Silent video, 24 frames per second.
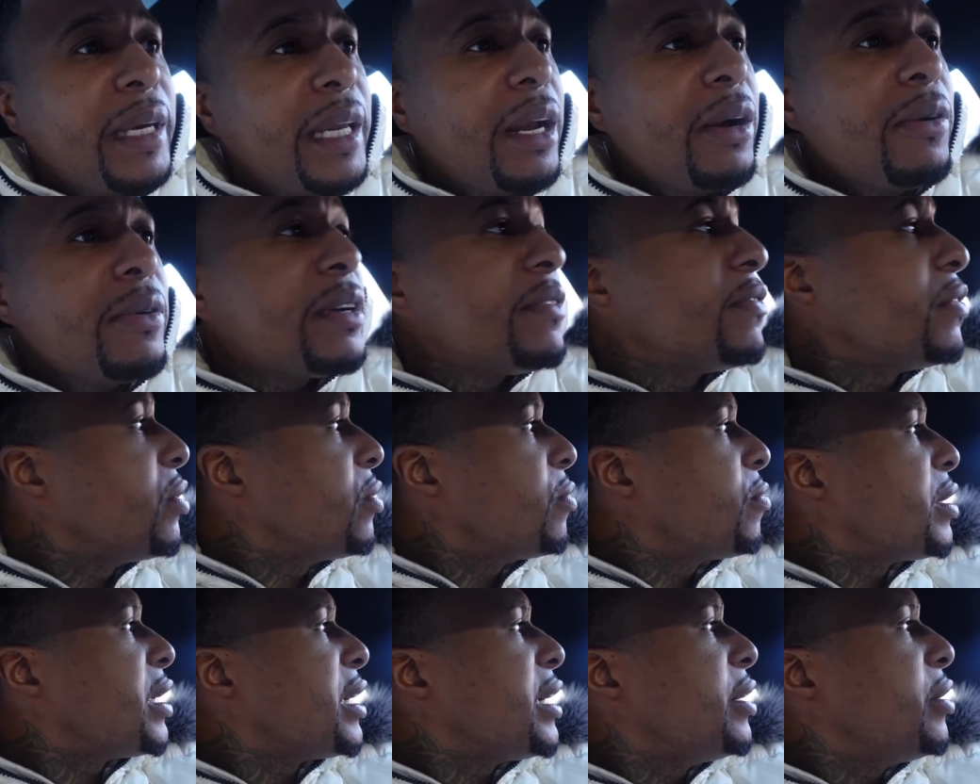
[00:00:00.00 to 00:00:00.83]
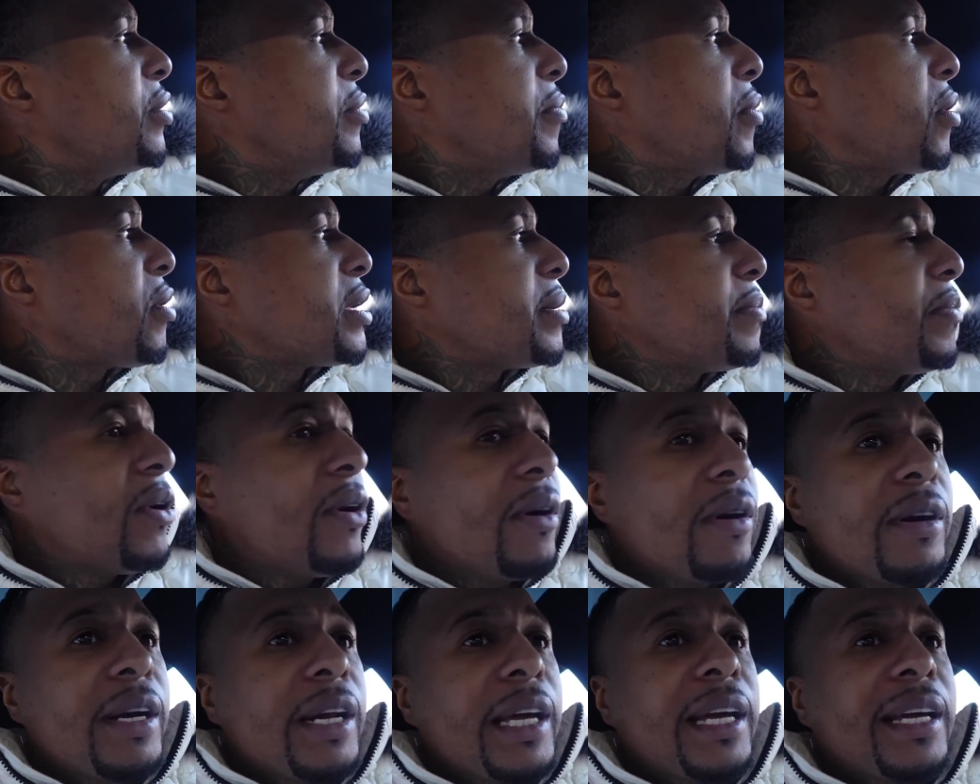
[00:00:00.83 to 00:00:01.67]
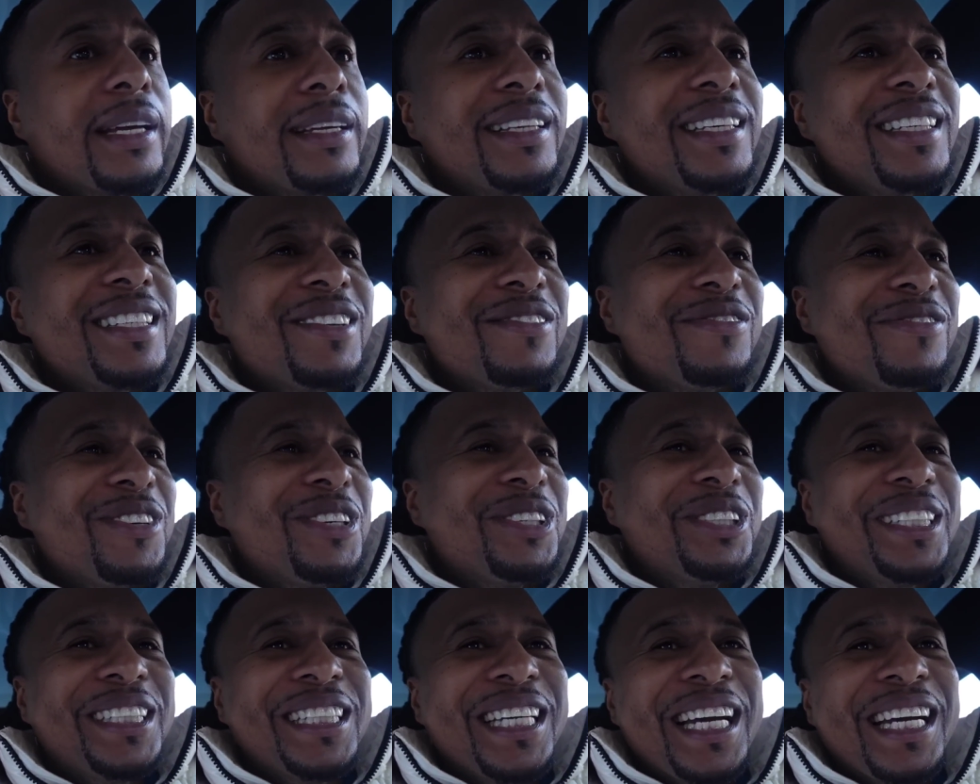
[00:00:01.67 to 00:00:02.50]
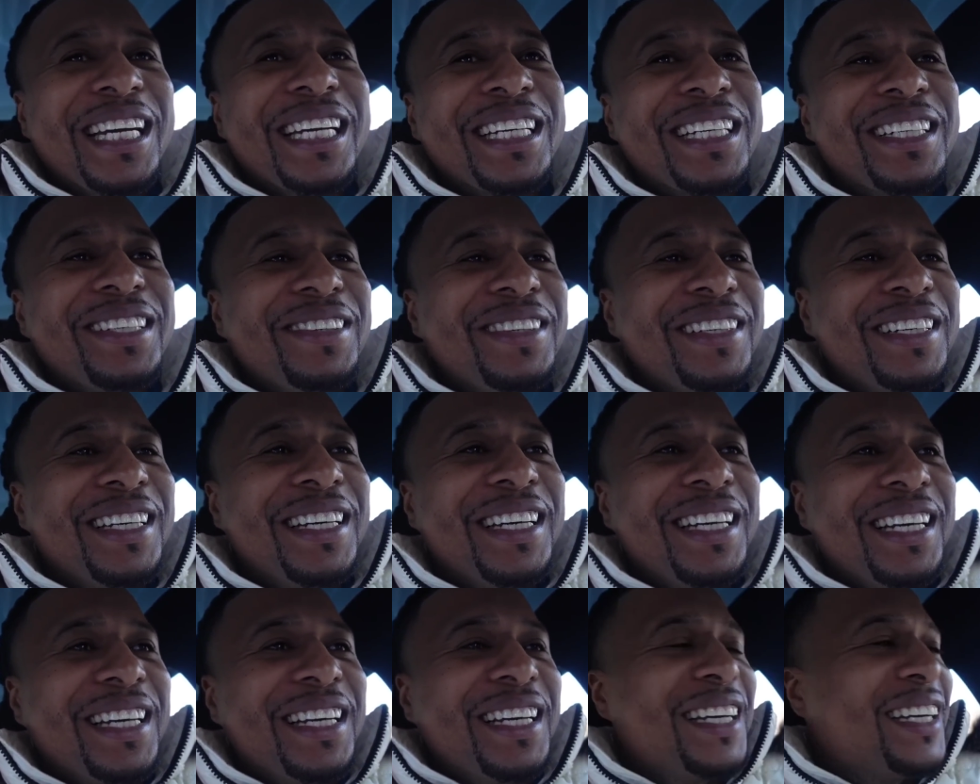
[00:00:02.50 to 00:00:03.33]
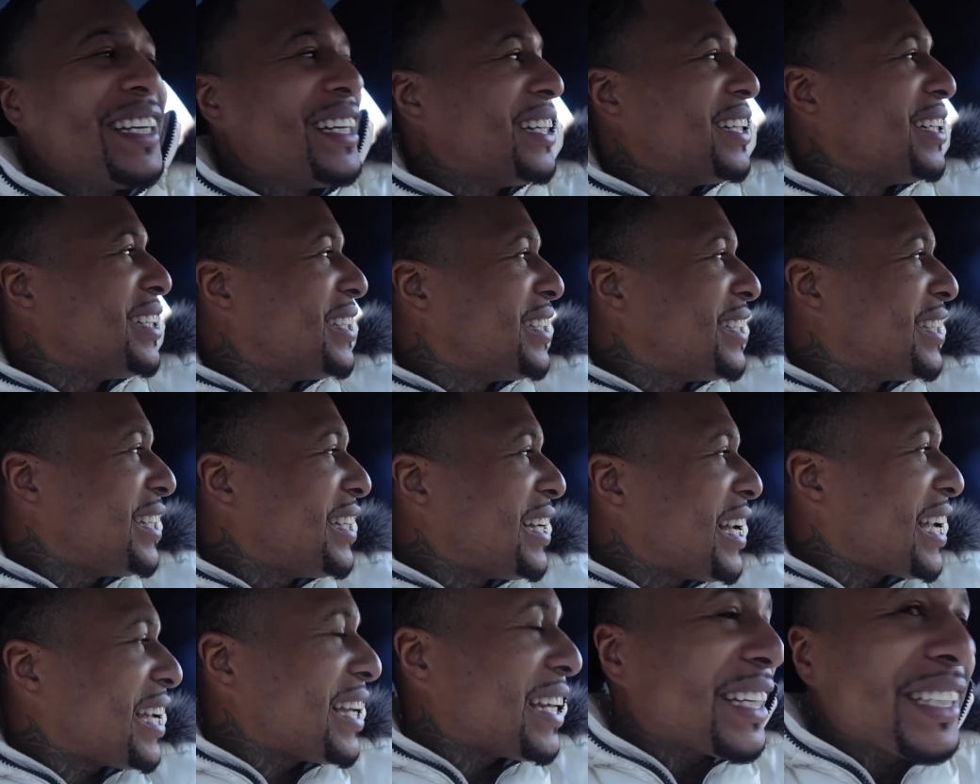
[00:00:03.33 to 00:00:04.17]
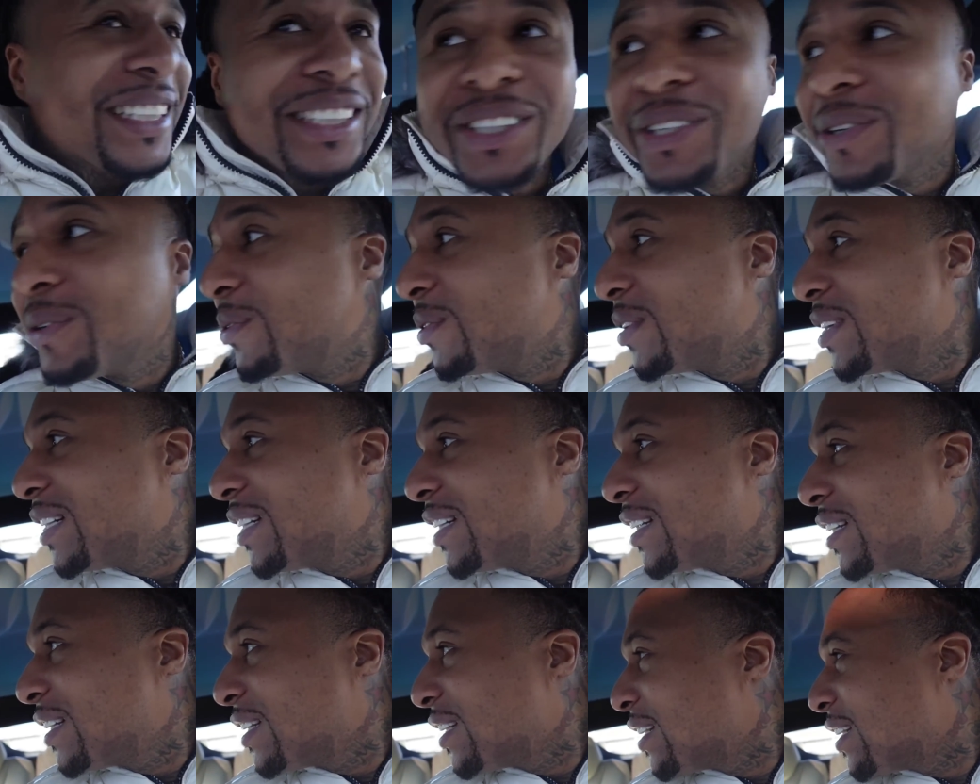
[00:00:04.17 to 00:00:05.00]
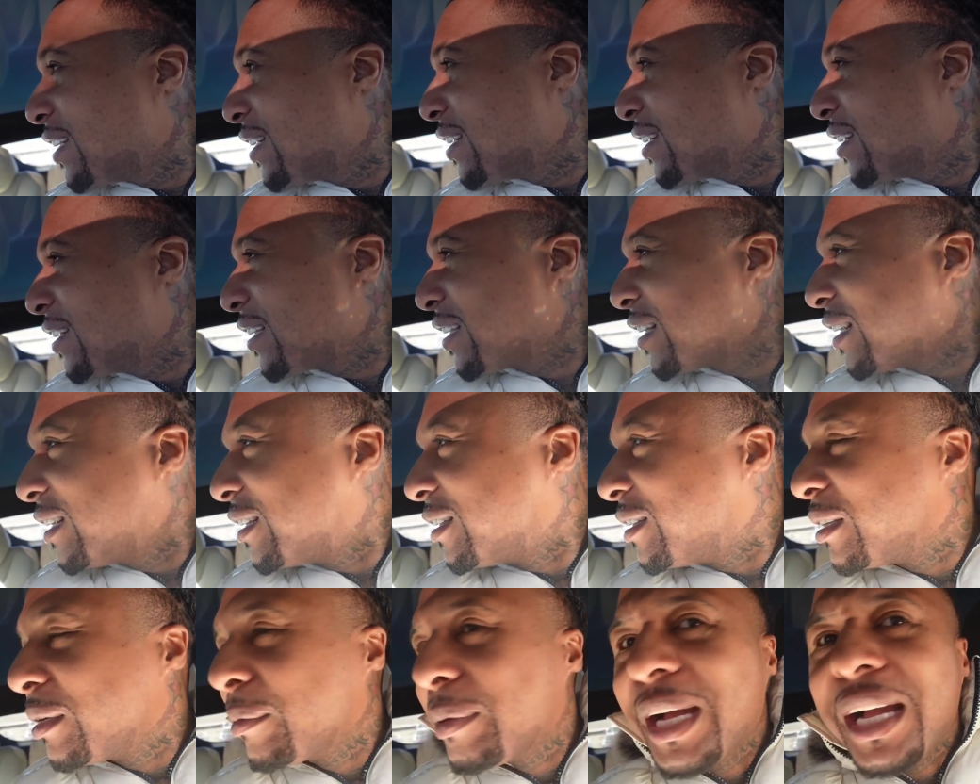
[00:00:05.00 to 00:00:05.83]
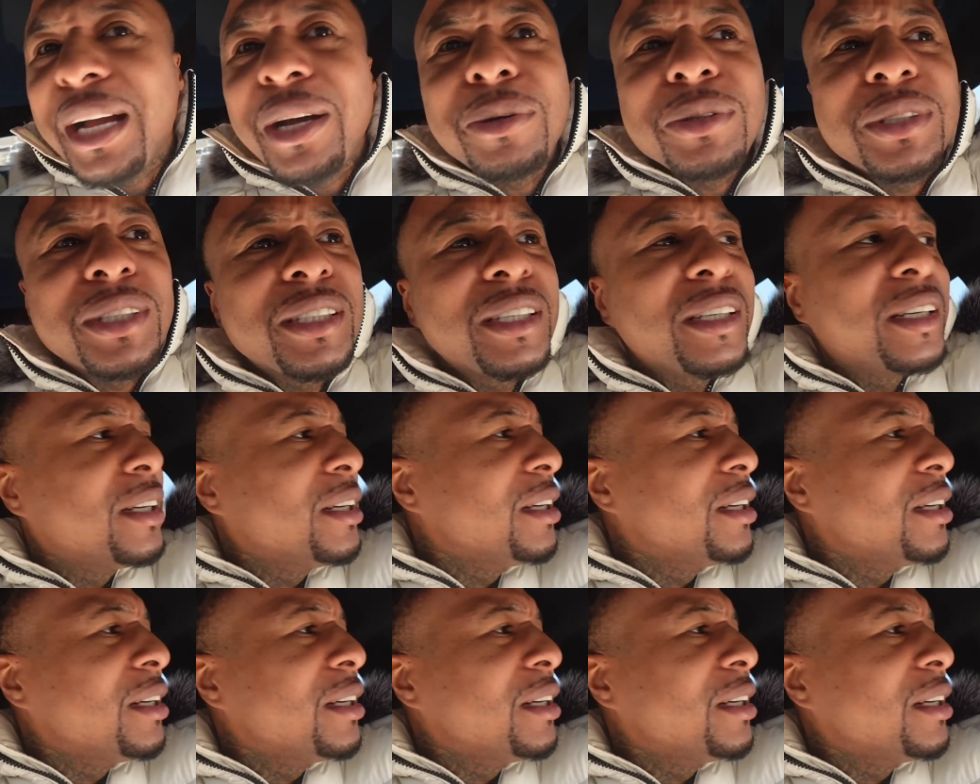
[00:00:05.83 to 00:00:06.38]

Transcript: Man, I don't even know where the hell Marty Mart at. This the first time C8 is going in the clubhouse.